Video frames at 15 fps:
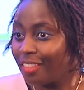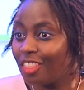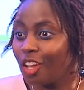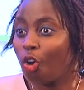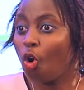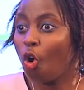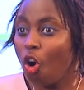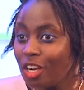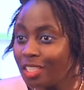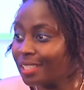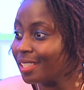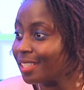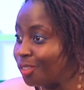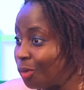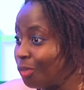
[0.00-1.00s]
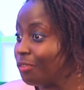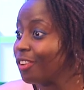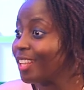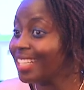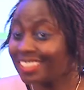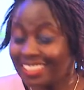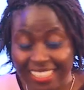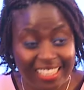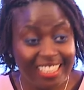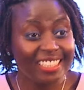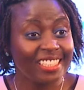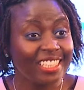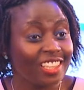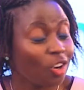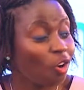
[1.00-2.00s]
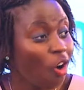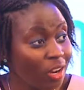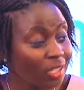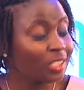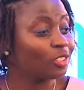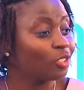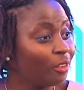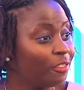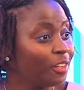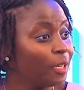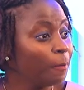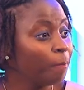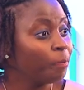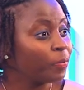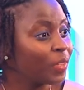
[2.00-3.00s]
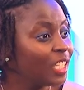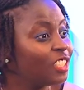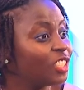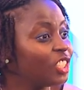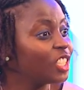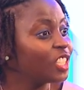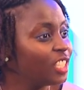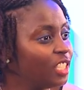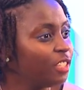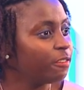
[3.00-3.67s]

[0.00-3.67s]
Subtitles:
The context of volatility, the context of it is just